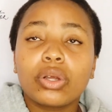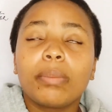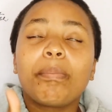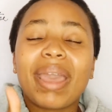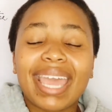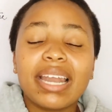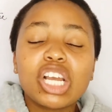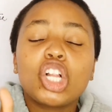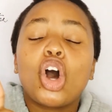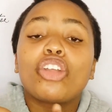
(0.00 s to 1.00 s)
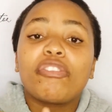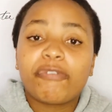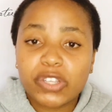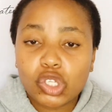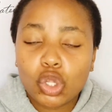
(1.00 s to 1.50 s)
mechanical or the
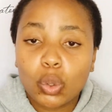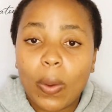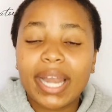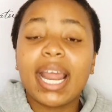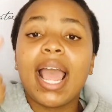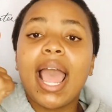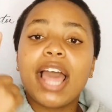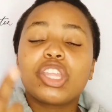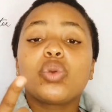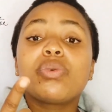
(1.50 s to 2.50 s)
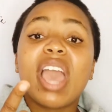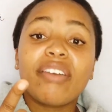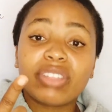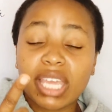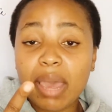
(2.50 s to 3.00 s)
physical one, and then we
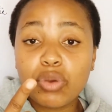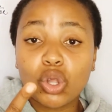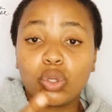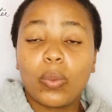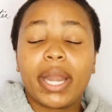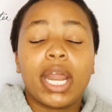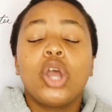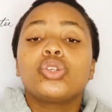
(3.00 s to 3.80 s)
have the chemical one.